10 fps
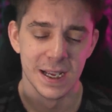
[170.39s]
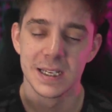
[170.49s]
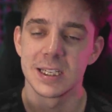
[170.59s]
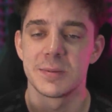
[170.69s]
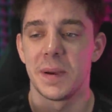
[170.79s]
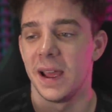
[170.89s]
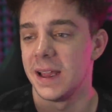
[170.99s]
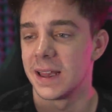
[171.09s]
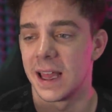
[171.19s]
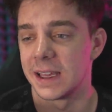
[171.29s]

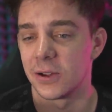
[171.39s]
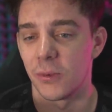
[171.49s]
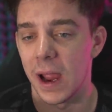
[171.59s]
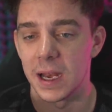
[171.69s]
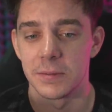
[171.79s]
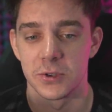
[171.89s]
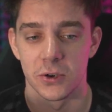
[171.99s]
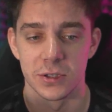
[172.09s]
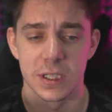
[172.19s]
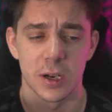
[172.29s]
despite like the random
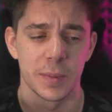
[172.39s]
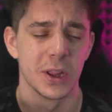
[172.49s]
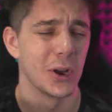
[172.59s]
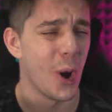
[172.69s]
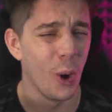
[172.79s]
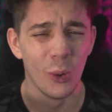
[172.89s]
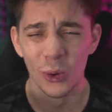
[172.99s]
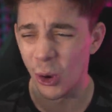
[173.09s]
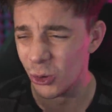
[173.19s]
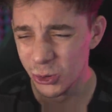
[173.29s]
trolls that'll be like, oh,
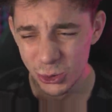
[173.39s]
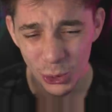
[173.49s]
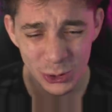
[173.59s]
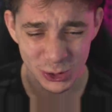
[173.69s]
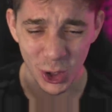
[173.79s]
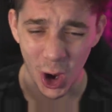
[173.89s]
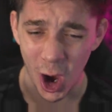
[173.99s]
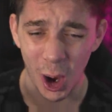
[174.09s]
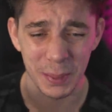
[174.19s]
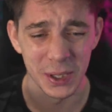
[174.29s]
all you do is
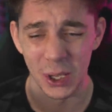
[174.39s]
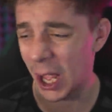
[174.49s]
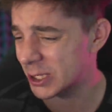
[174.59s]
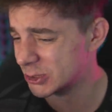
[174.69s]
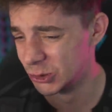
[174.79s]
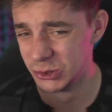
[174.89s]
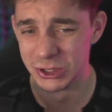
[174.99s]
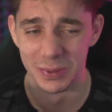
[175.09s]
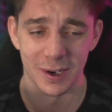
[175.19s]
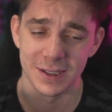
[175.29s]
copy X
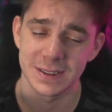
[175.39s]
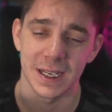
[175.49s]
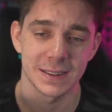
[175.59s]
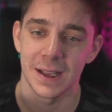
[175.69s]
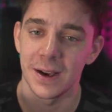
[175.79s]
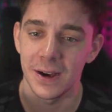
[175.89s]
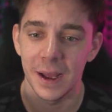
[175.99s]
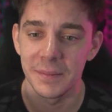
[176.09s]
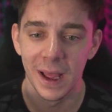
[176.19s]
YouTuber. It's like, no, I'm